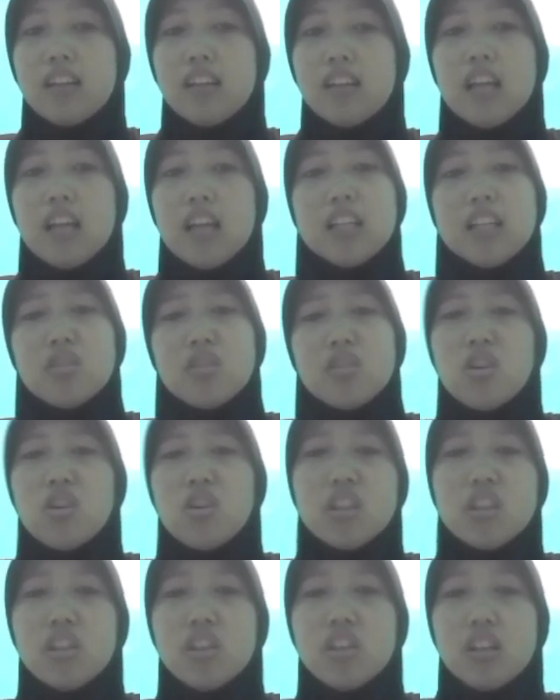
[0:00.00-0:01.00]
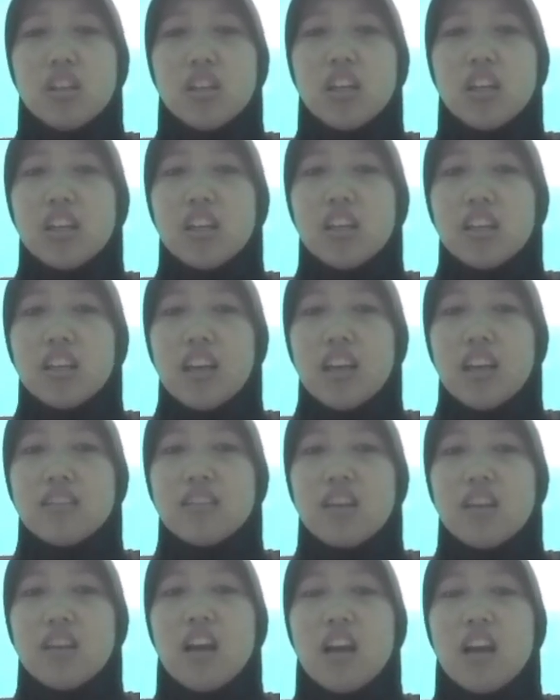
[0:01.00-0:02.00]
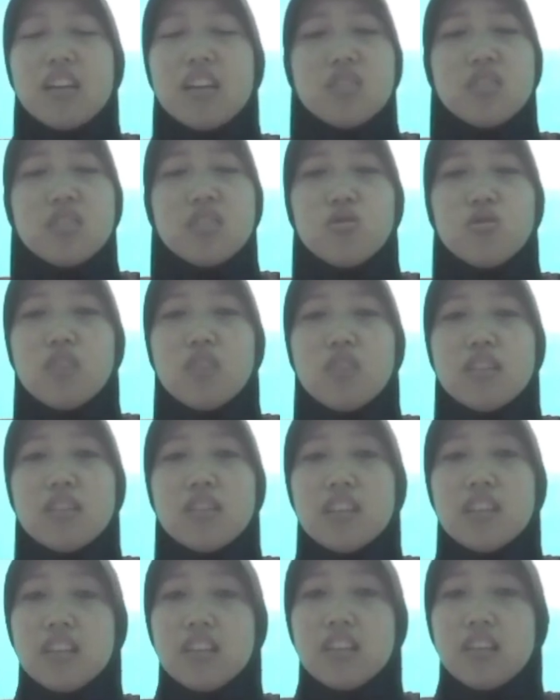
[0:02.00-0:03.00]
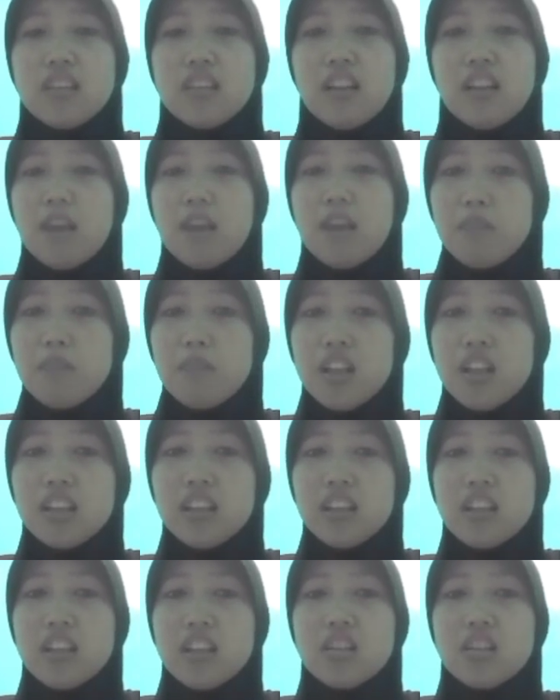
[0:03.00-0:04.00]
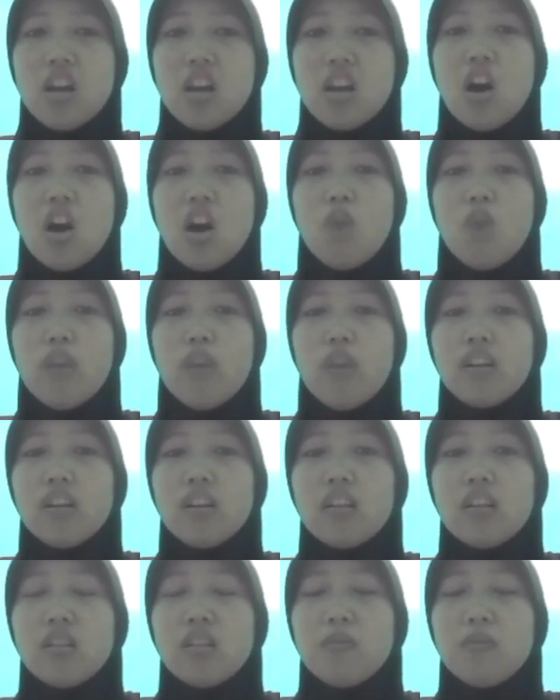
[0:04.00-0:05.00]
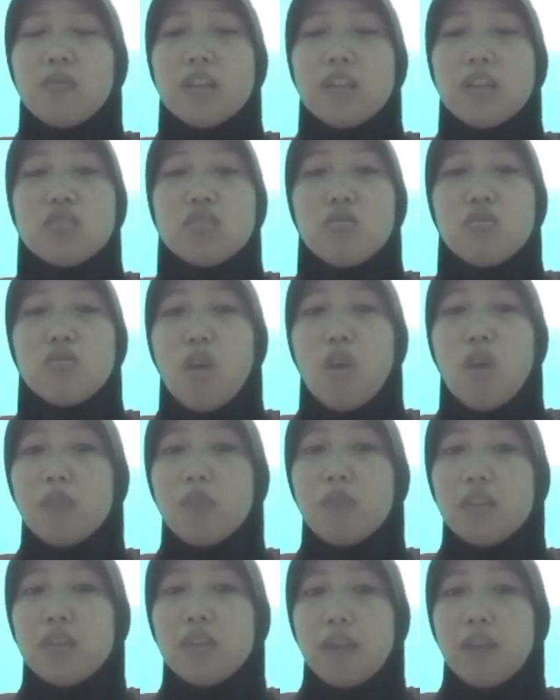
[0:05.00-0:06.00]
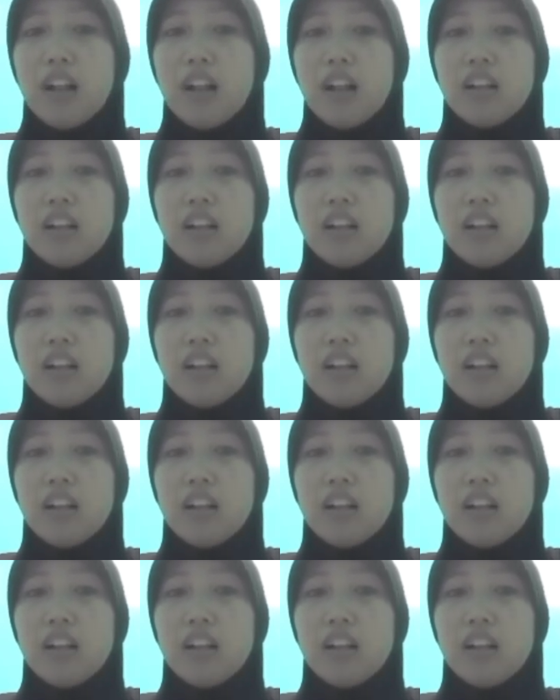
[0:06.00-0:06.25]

This condition indicates that students' initial abilities were relatively suboptimal.